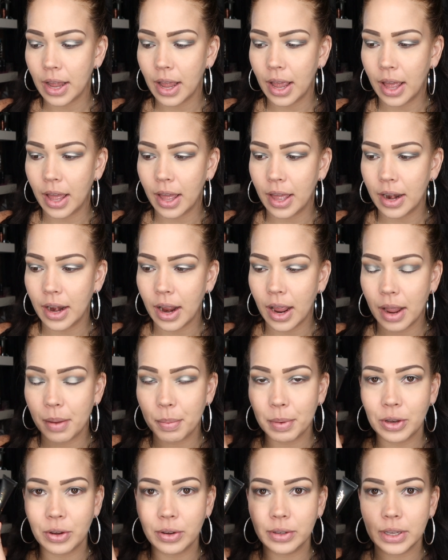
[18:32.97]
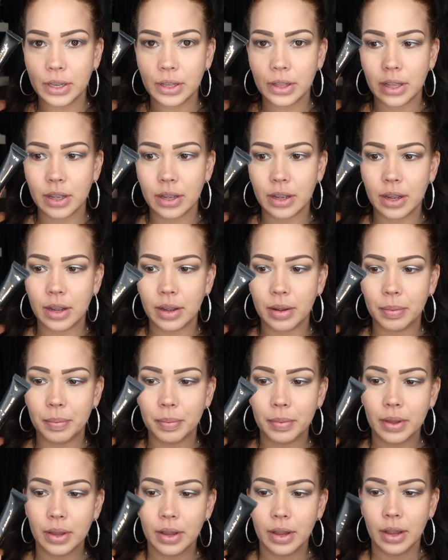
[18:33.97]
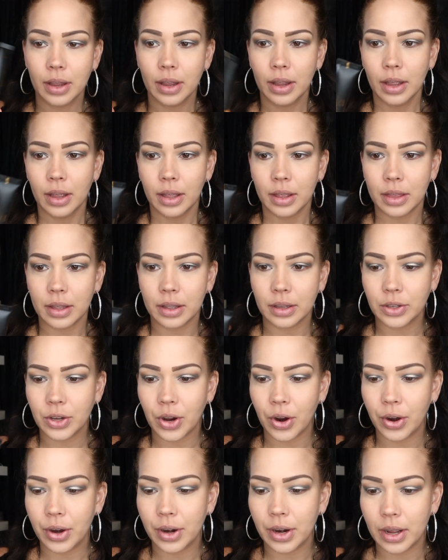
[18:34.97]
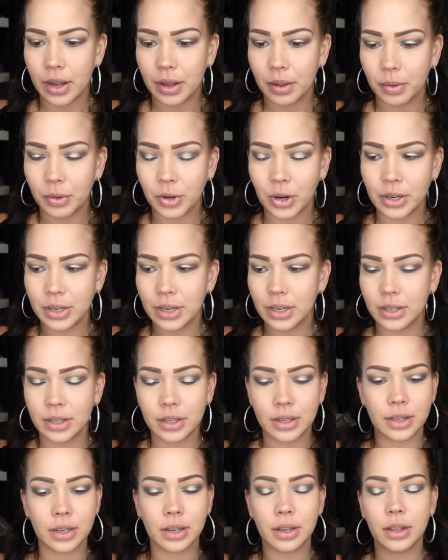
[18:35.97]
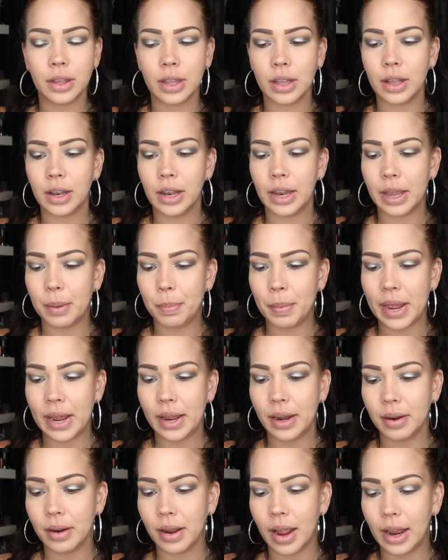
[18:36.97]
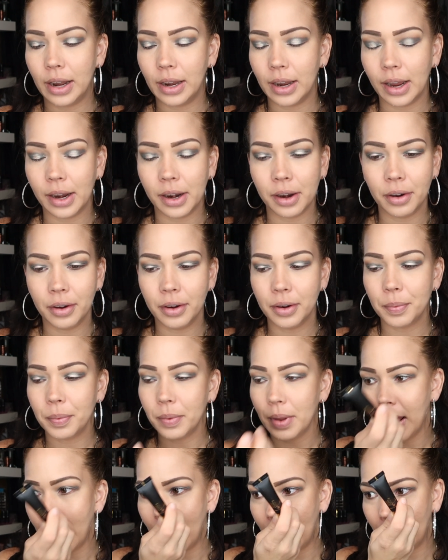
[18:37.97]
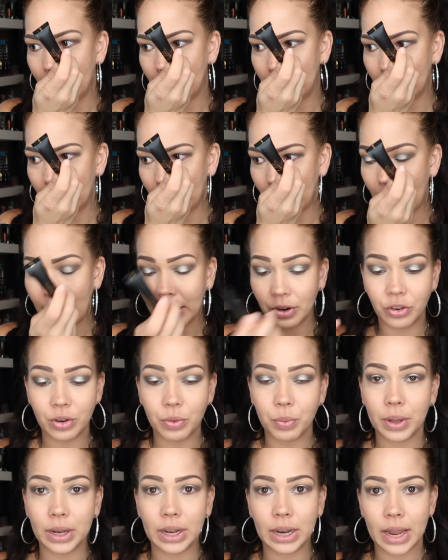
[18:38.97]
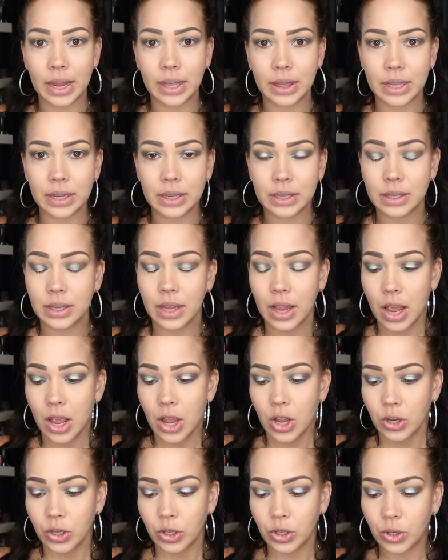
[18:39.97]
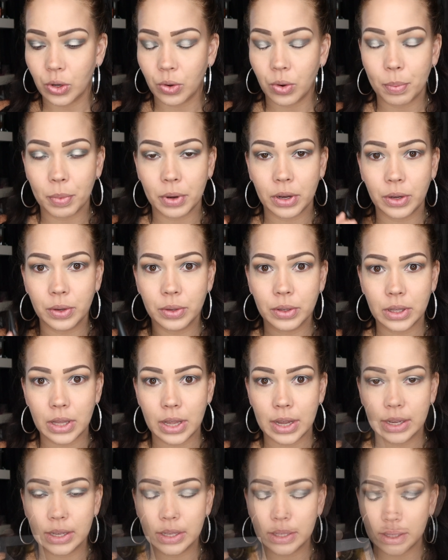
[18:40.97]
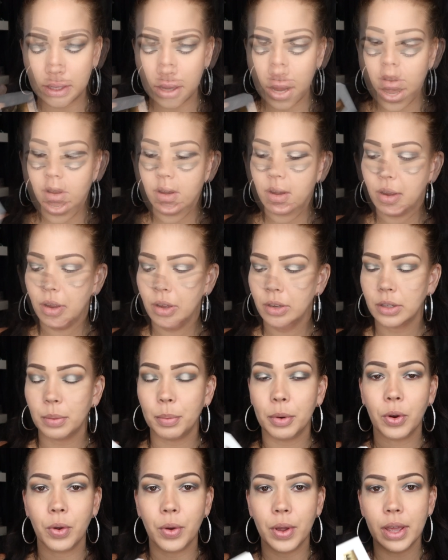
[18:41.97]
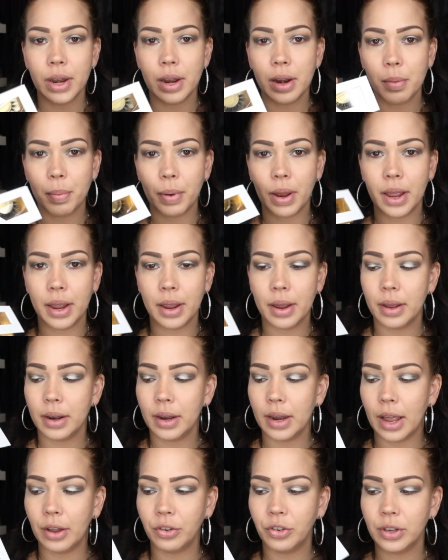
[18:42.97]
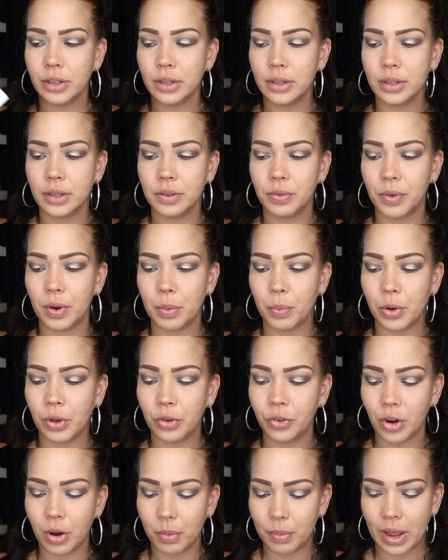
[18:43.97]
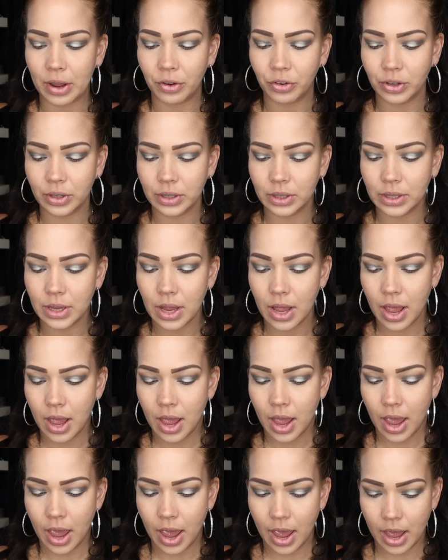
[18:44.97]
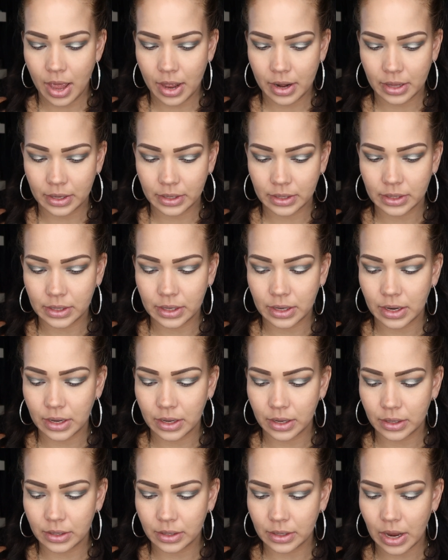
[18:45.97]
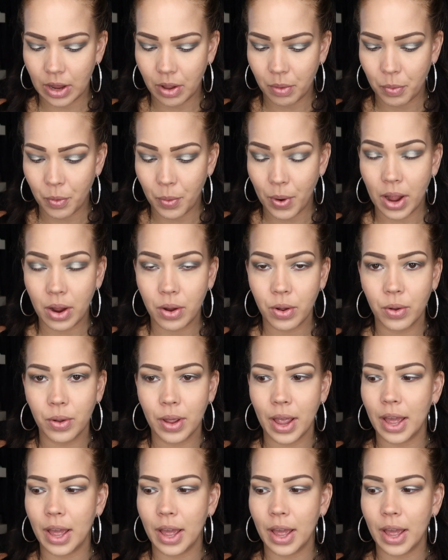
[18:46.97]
And I've been using the Tartiest, the clay paint eyeliner, and I actually really like this. So I'm going to use this, and then, so I'm going to go ahead and apply lashes from Real Charm Lashes, and this is in the style Morocco.